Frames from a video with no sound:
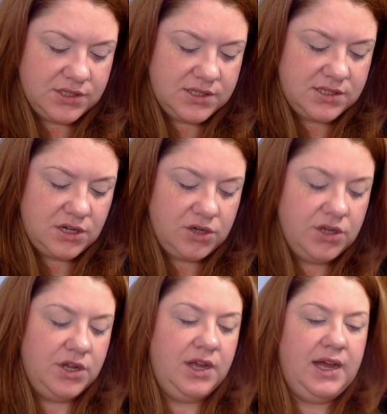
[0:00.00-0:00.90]
So
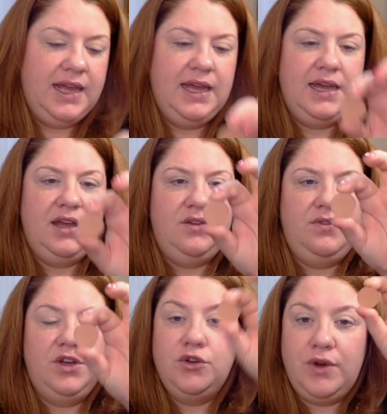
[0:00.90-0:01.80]
I have
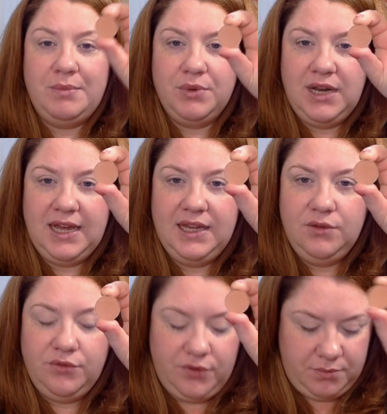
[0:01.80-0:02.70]
Creme Brulee
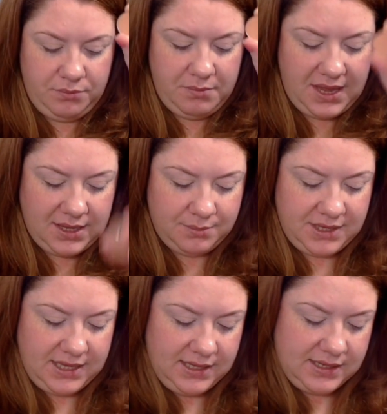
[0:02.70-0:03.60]
from Makeup
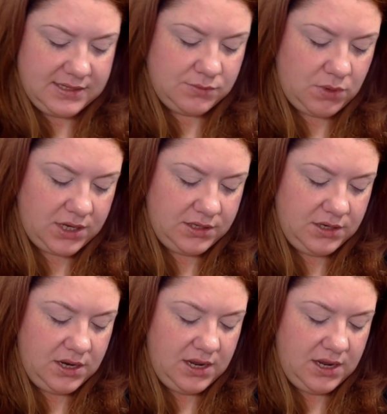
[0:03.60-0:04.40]
Geek is one.